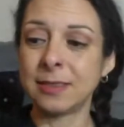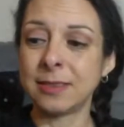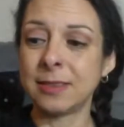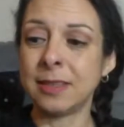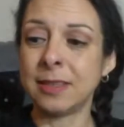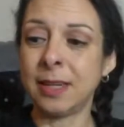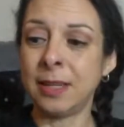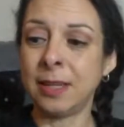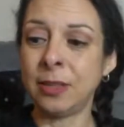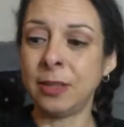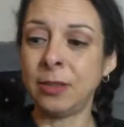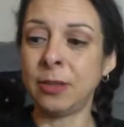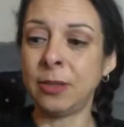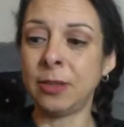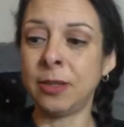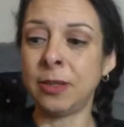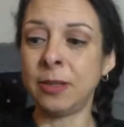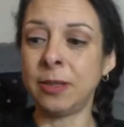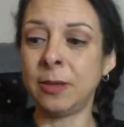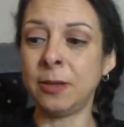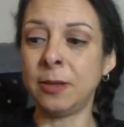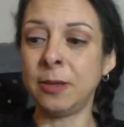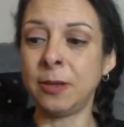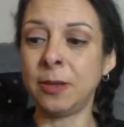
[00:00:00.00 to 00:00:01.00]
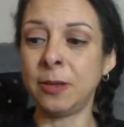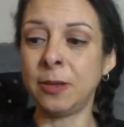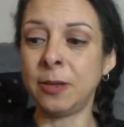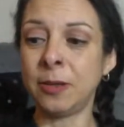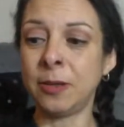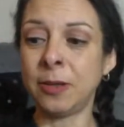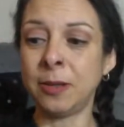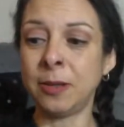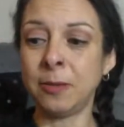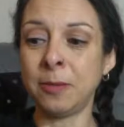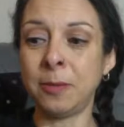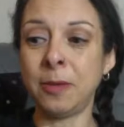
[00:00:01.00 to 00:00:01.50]
and you're
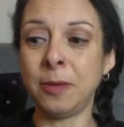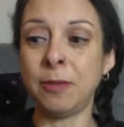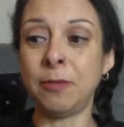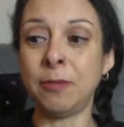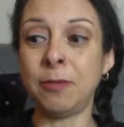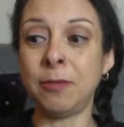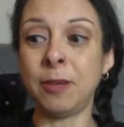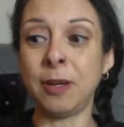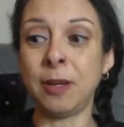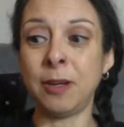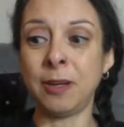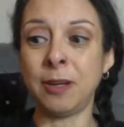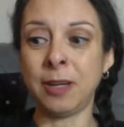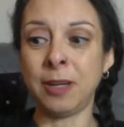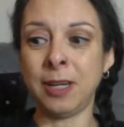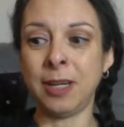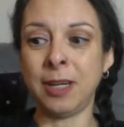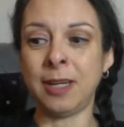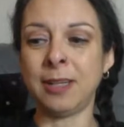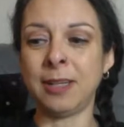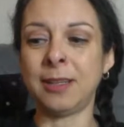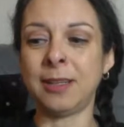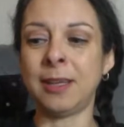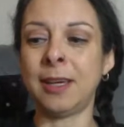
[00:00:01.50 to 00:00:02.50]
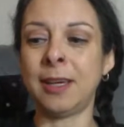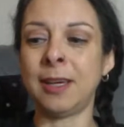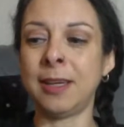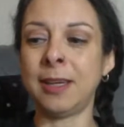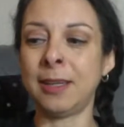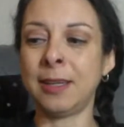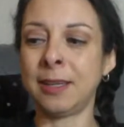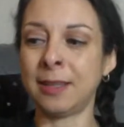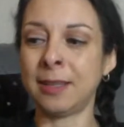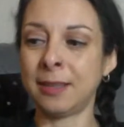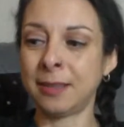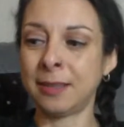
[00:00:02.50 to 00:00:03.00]
going to be very,
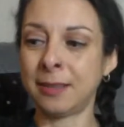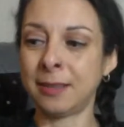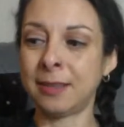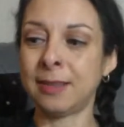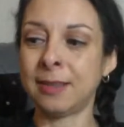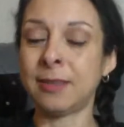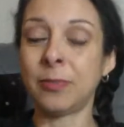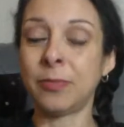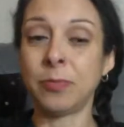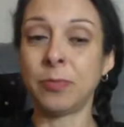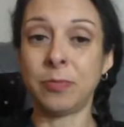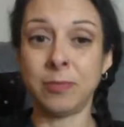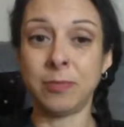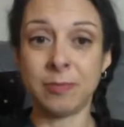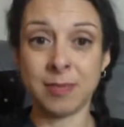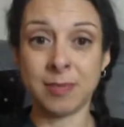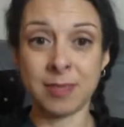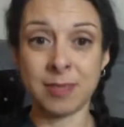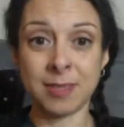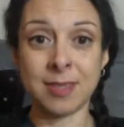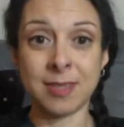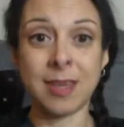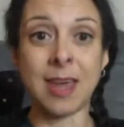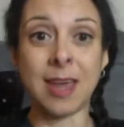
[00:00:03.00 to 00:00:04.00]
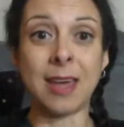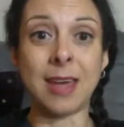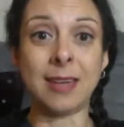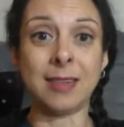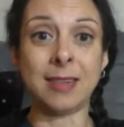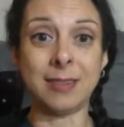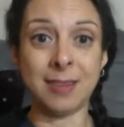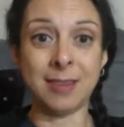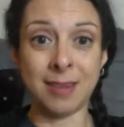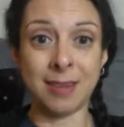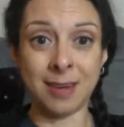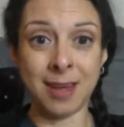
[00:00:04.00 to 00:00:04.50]
like, set
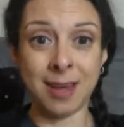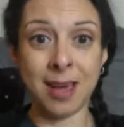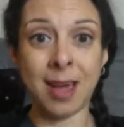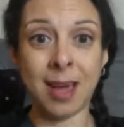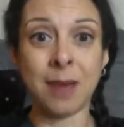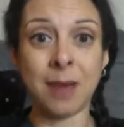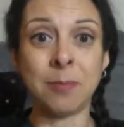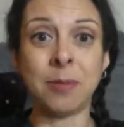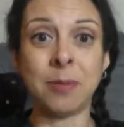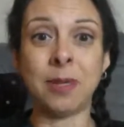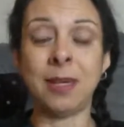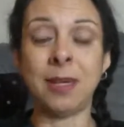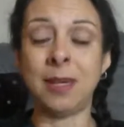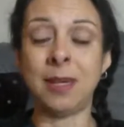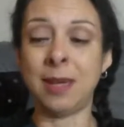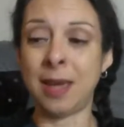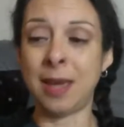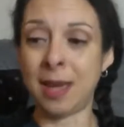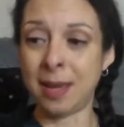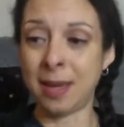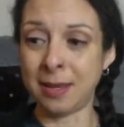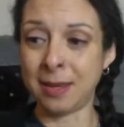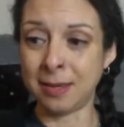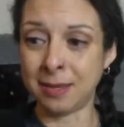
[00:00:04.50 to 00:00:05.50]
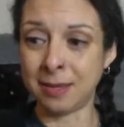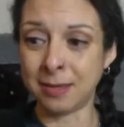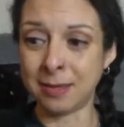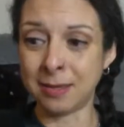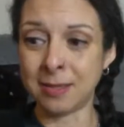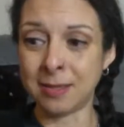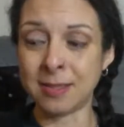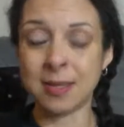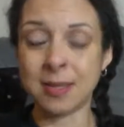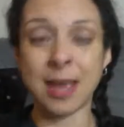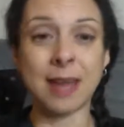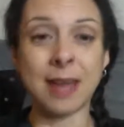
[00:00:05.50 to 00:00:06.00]
and happy and
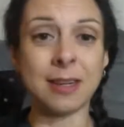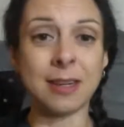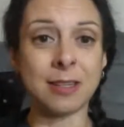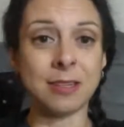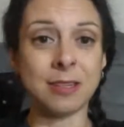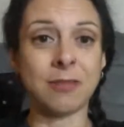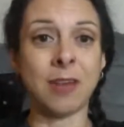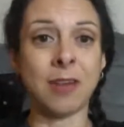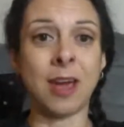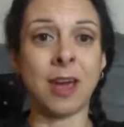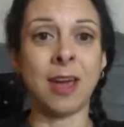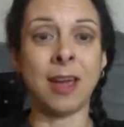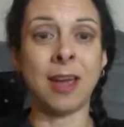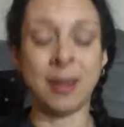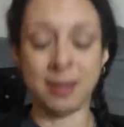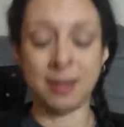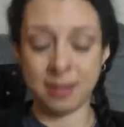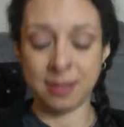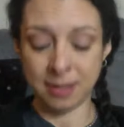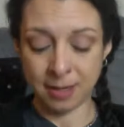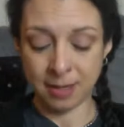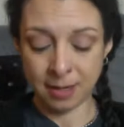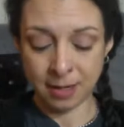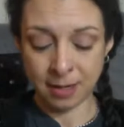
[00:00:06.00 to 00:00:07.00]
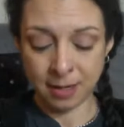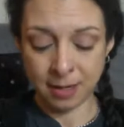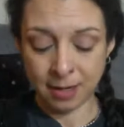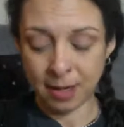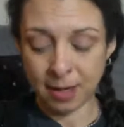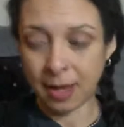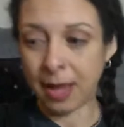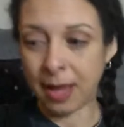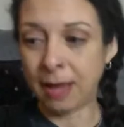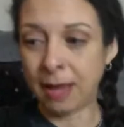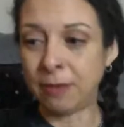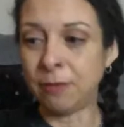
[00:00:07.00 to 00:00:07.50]
satisfied
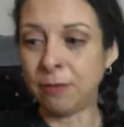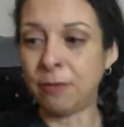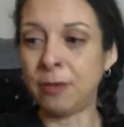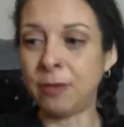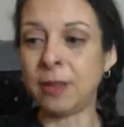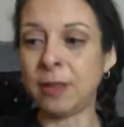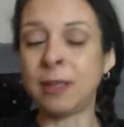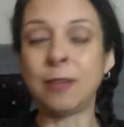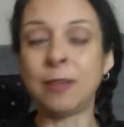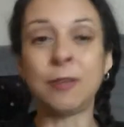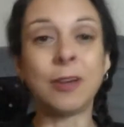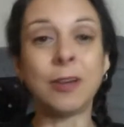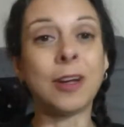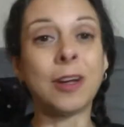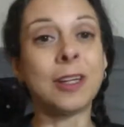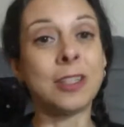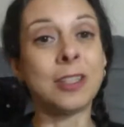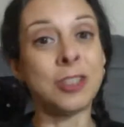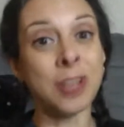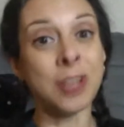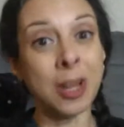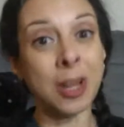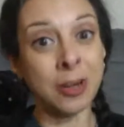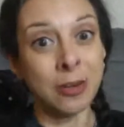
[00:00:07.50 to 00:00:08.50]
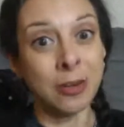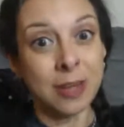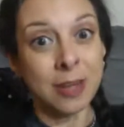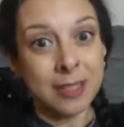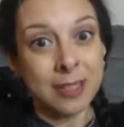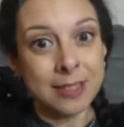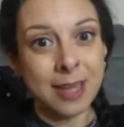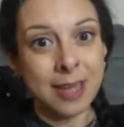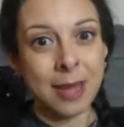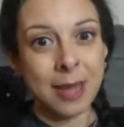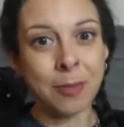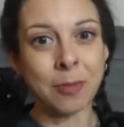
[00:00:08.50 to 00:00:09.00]
and feeling very
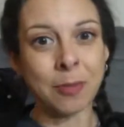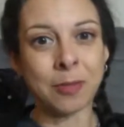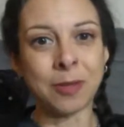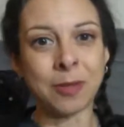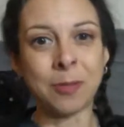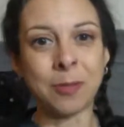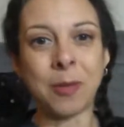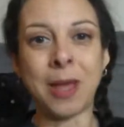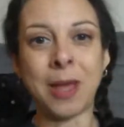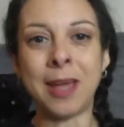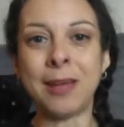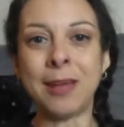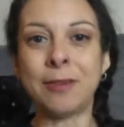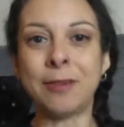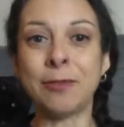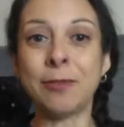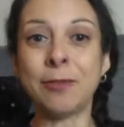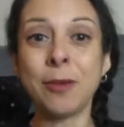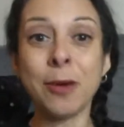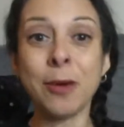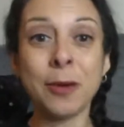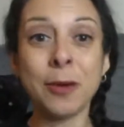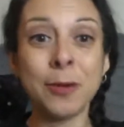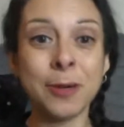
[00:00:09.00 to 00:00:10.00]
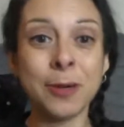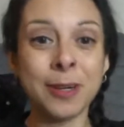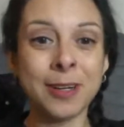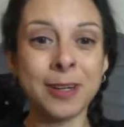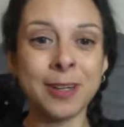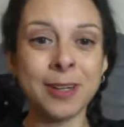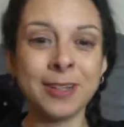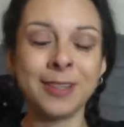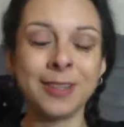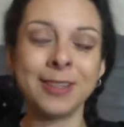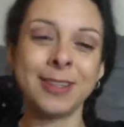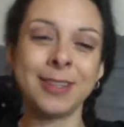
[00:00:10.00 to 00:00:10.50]
generous, able to pay it
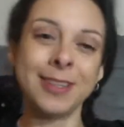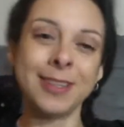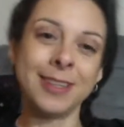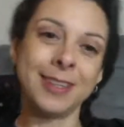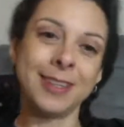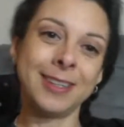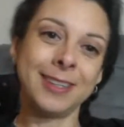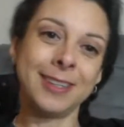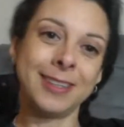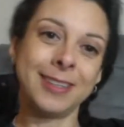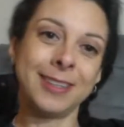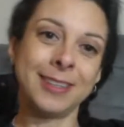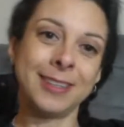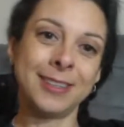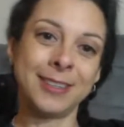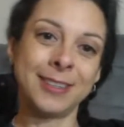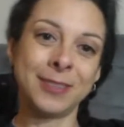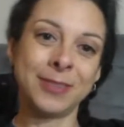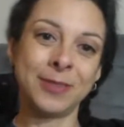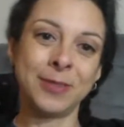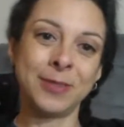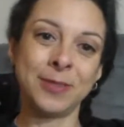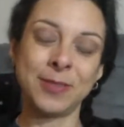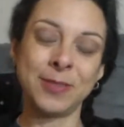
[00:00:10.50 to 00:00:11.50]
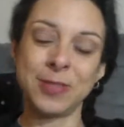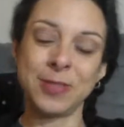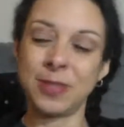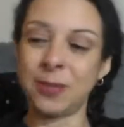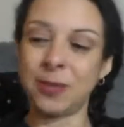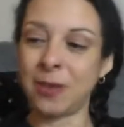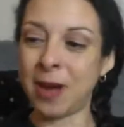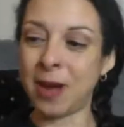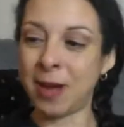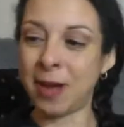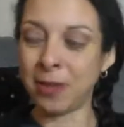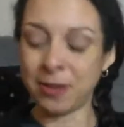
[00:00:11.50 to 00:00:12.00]
forward
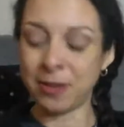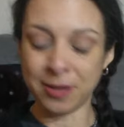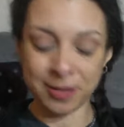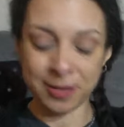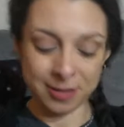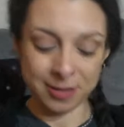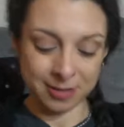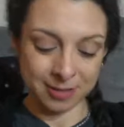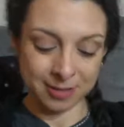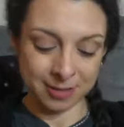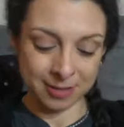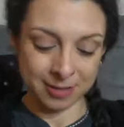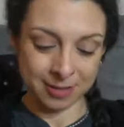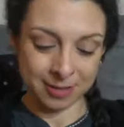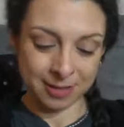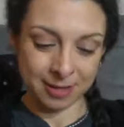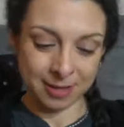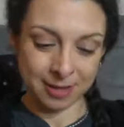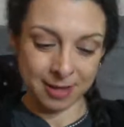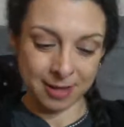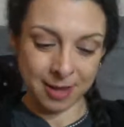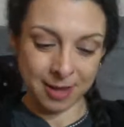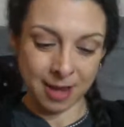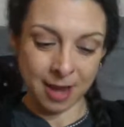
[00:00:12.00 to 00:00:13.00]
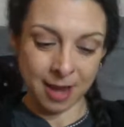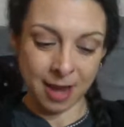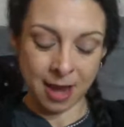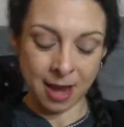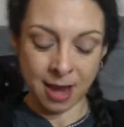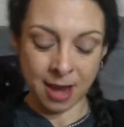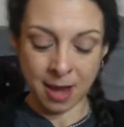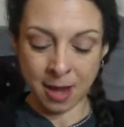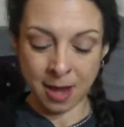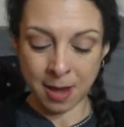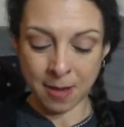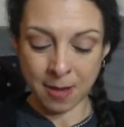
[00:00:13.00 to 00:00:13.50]
to others.
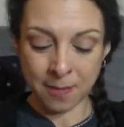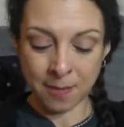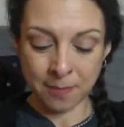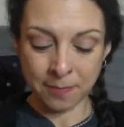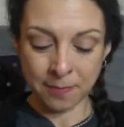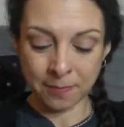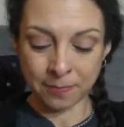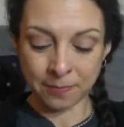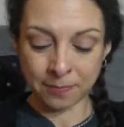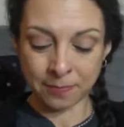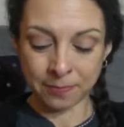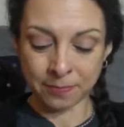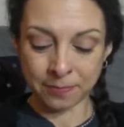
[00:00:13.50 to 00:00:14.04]
um